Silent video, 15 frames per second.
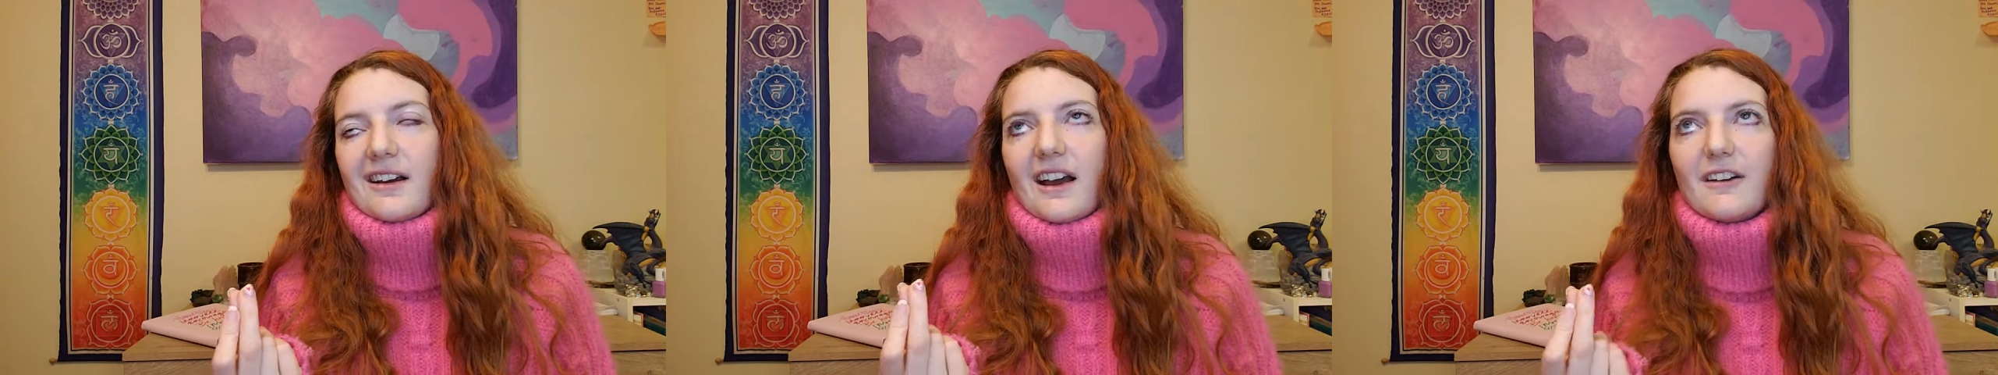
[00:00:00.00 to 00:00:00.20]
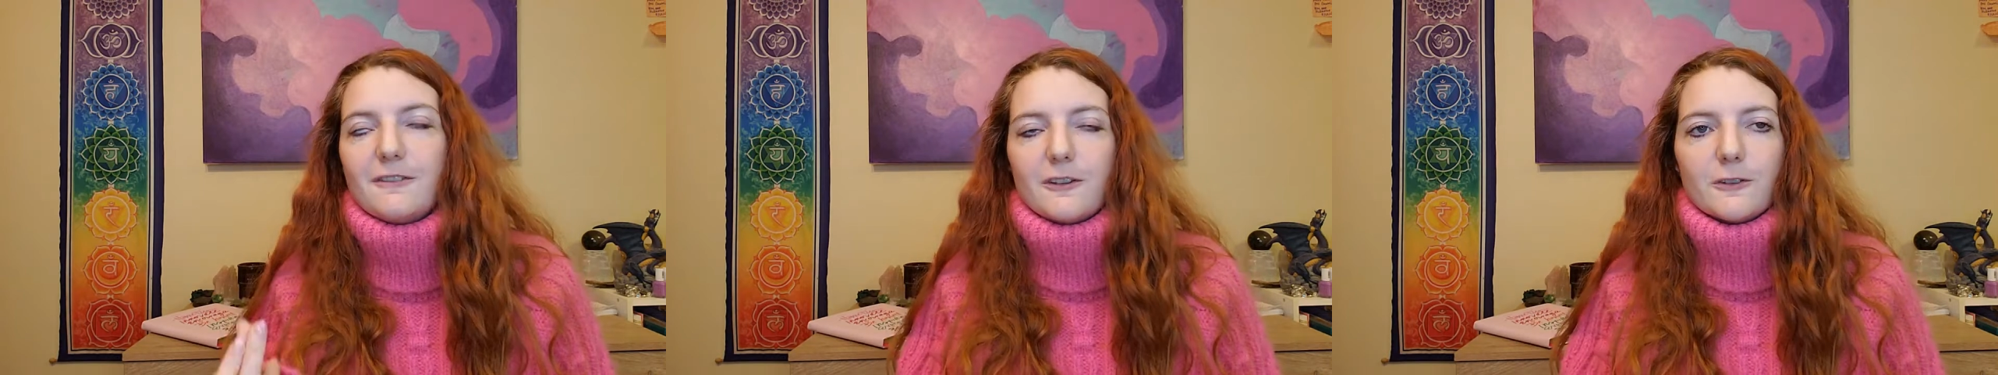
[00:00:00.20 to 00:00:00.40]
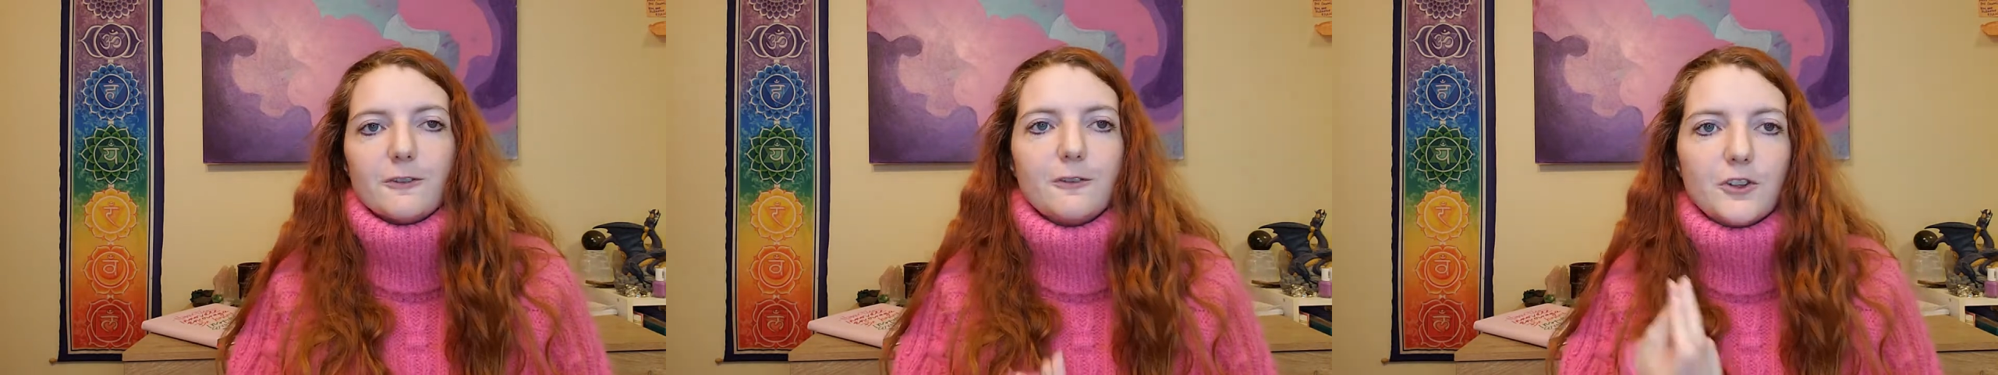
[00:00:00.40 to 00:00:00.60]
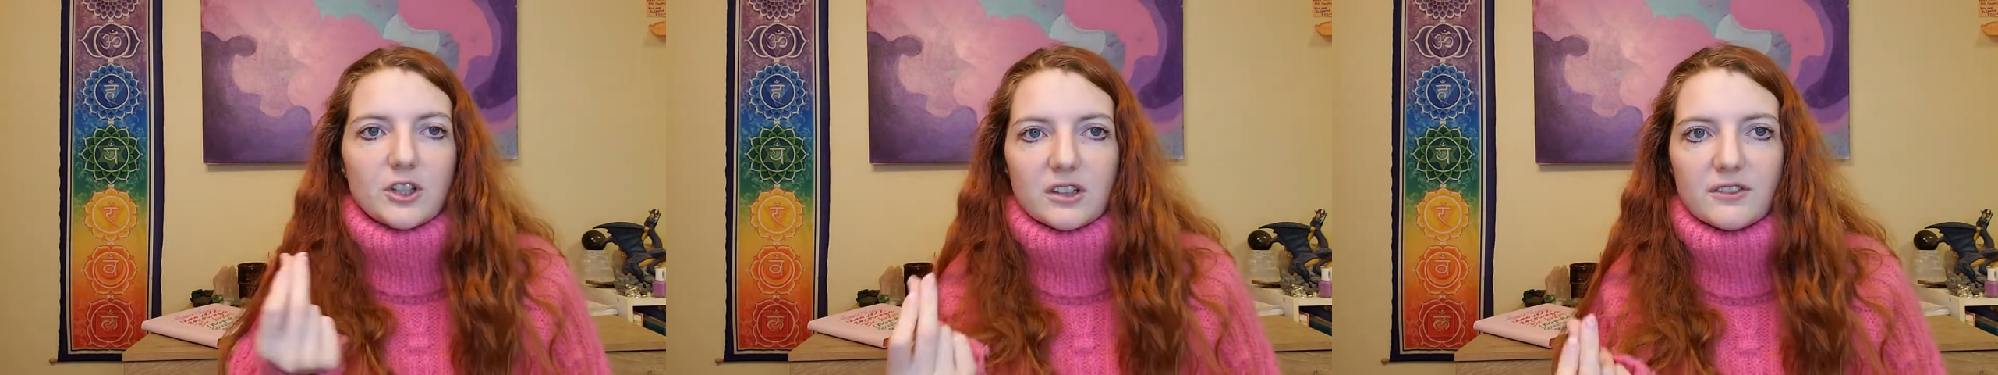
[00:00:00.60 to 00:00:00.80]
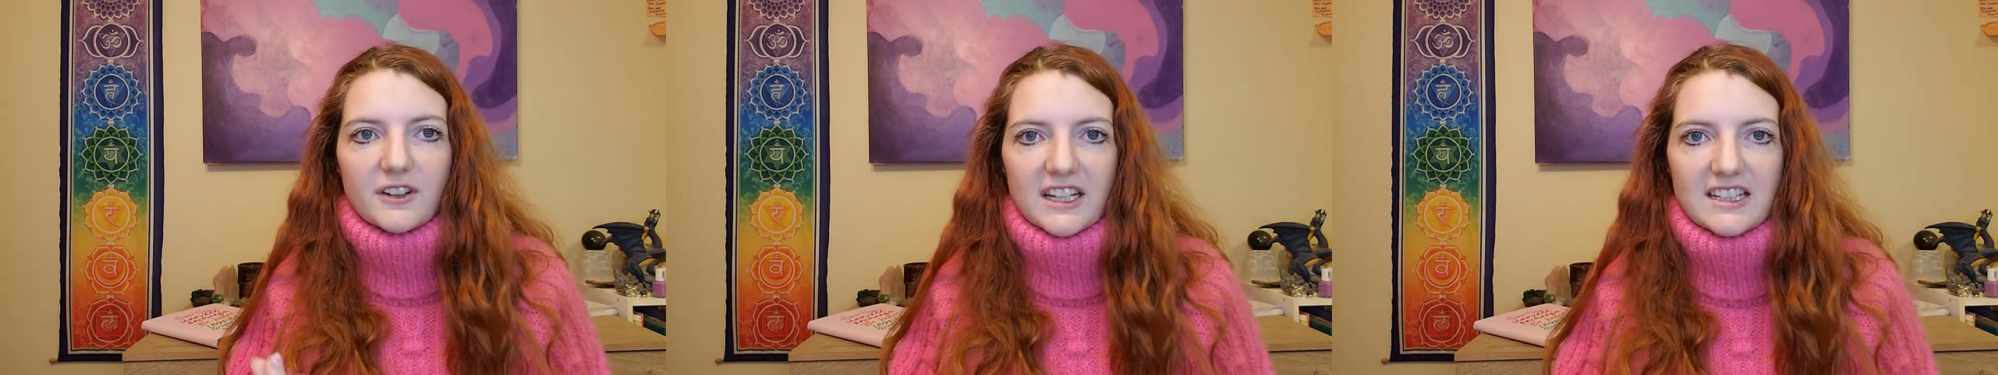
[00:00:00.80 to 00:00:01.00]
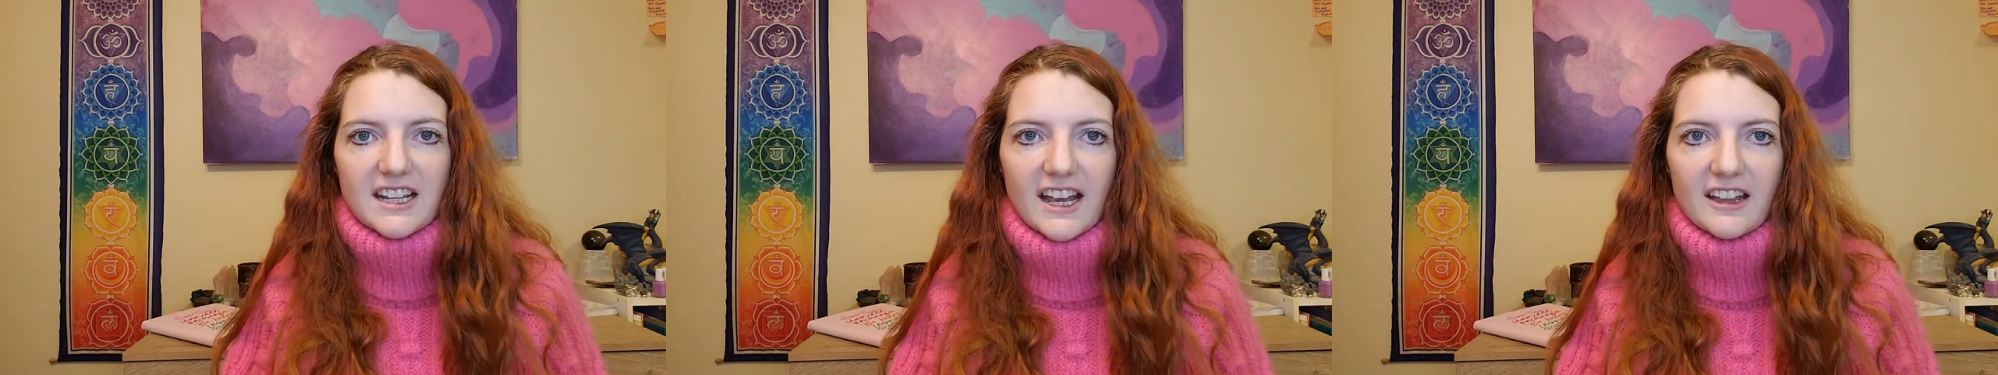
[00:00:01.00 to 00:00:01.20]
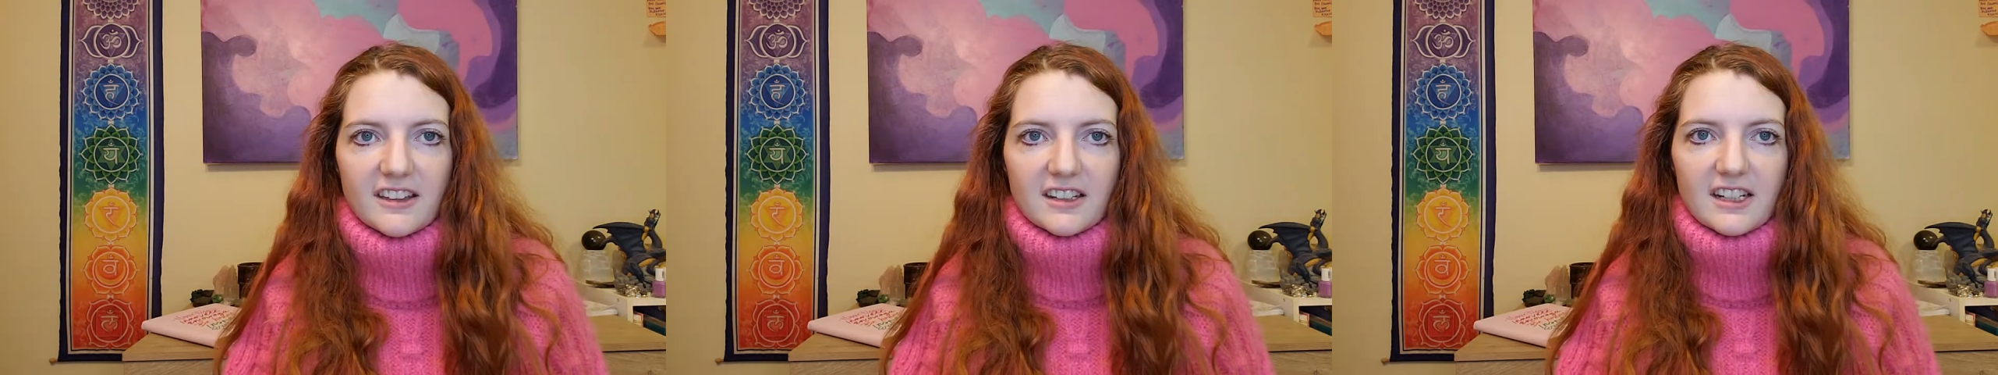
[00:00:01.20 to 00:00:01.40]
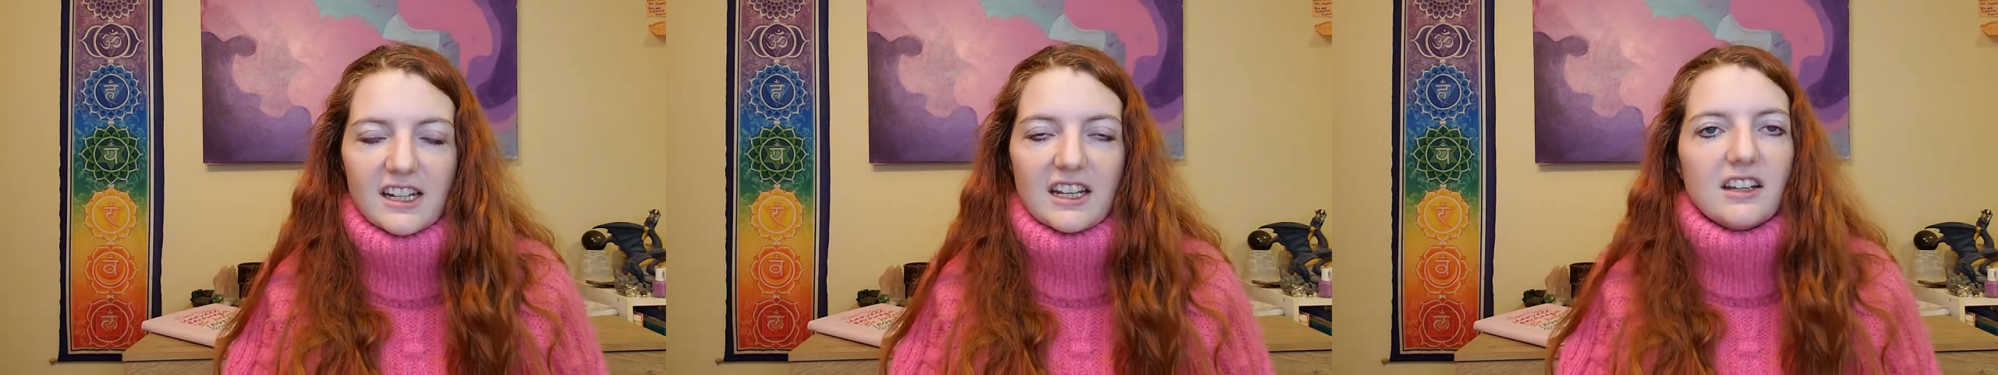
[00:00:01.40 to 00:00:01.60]
I feel full of
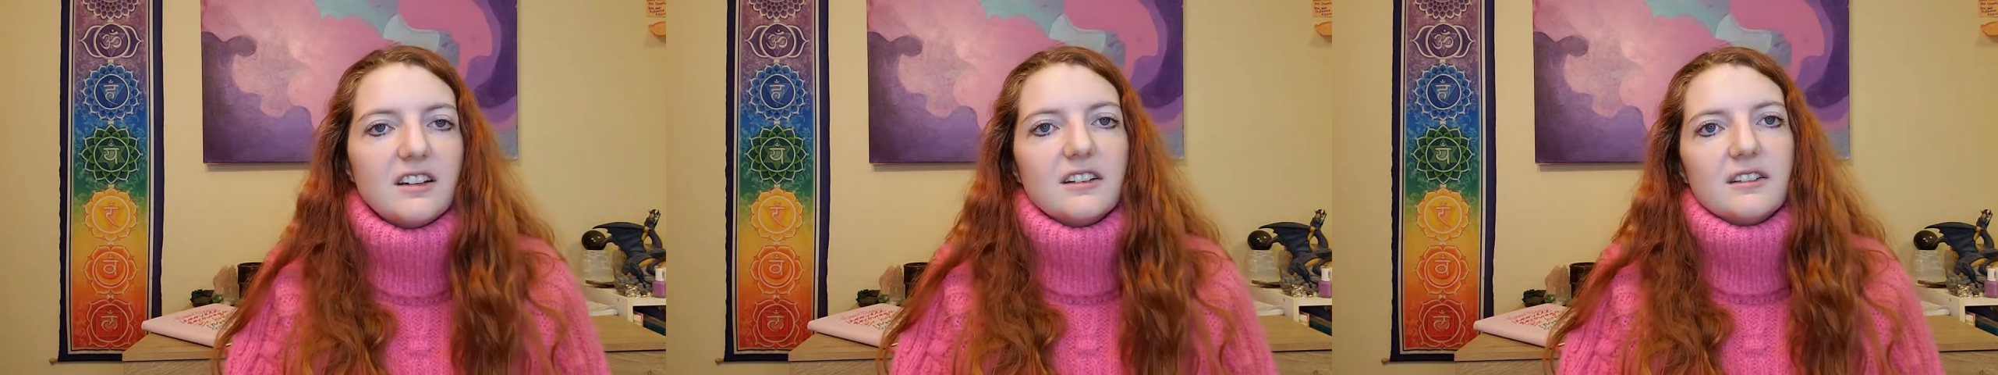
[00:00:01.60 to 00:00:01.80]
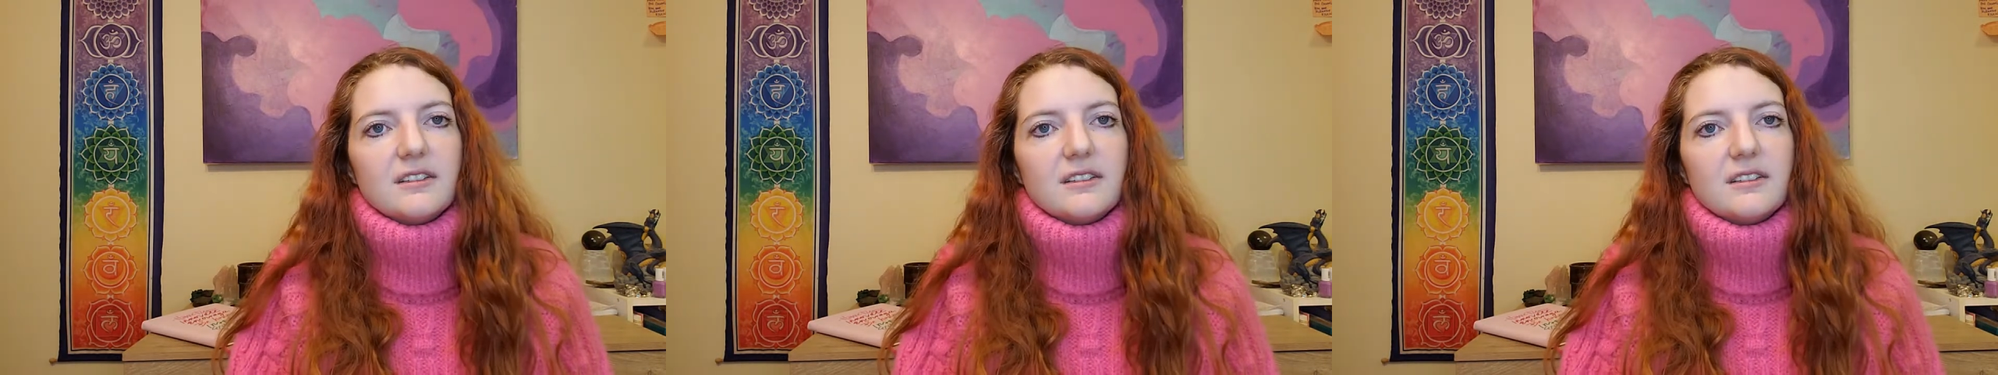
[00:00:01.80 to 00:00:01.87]
vitality,